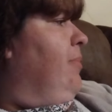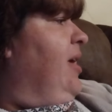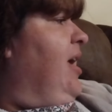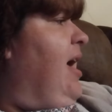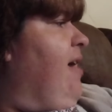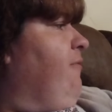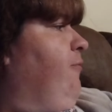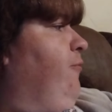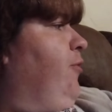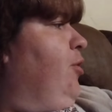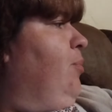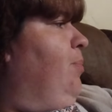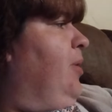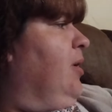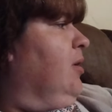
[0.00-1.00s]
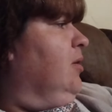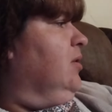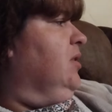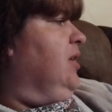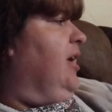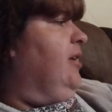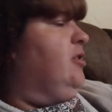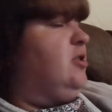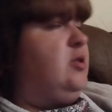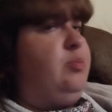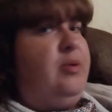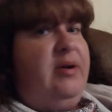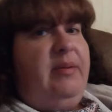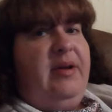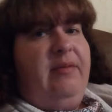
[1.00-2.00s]
yeah, fruit pearls, nature's
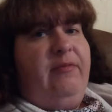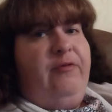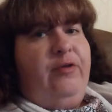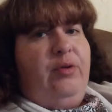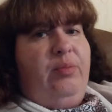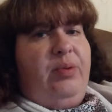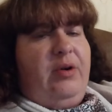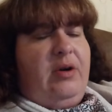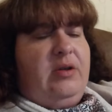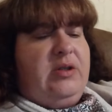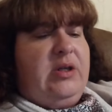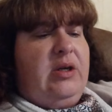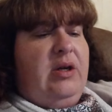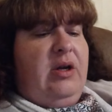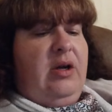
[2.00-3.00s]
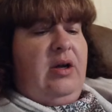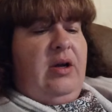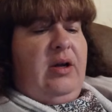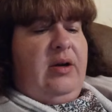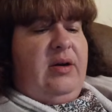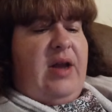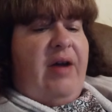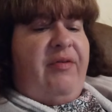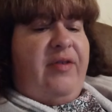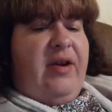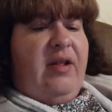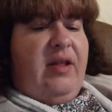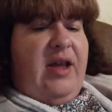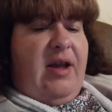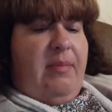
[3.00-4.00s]
premium fruit pearls.
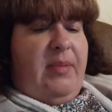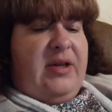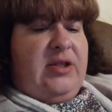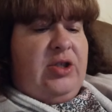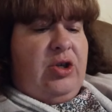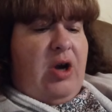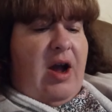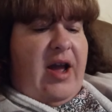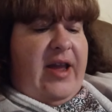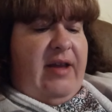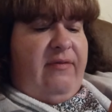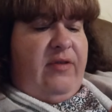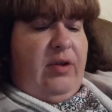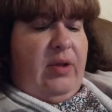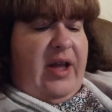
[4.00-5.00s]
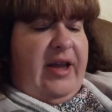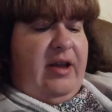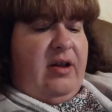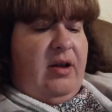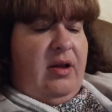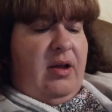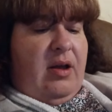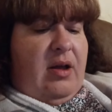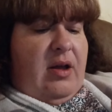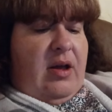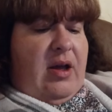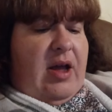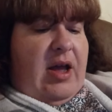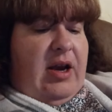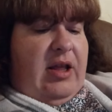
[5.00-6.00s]
Definitely a must try if you like
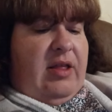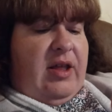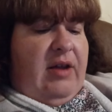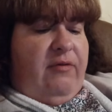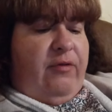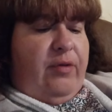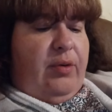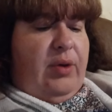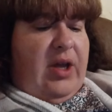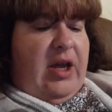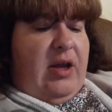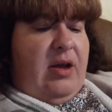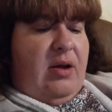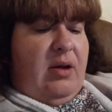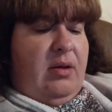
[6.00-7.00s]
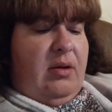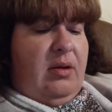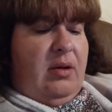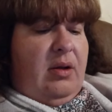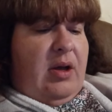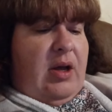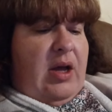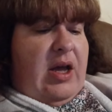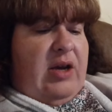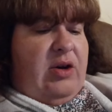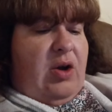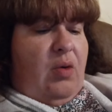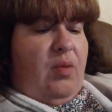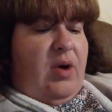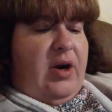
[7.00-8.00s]
anything fruity
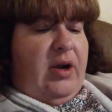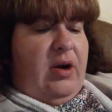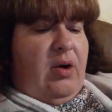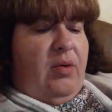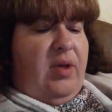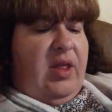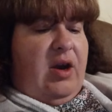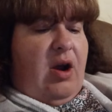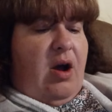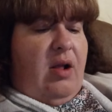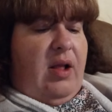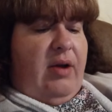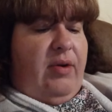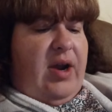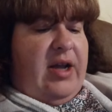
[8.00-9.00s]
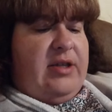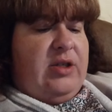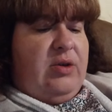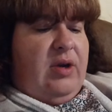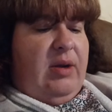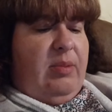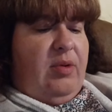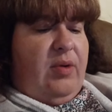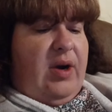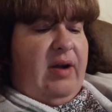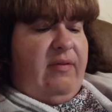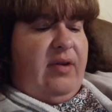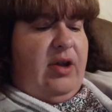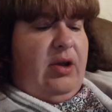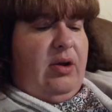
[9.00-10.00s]
and don't want to go with an all out ice cream or
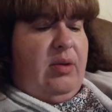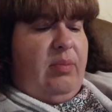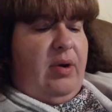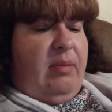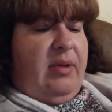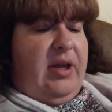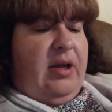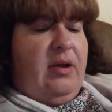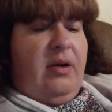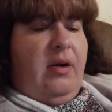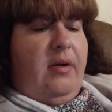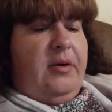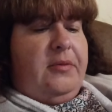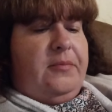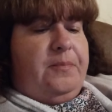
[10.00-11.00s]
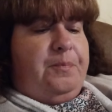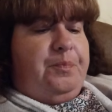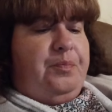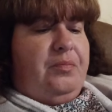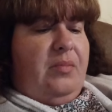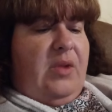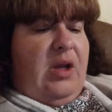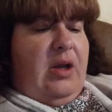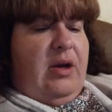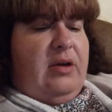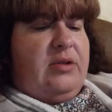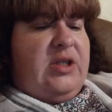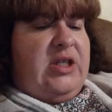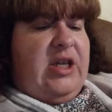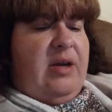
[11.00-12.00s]
whatever. You could probably, you
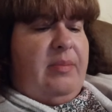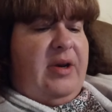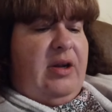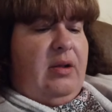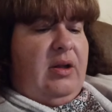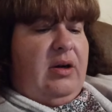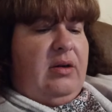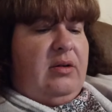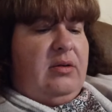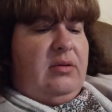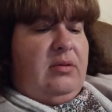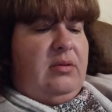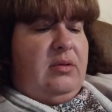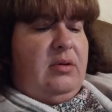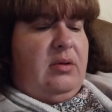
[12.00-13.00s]
know, stick them in a little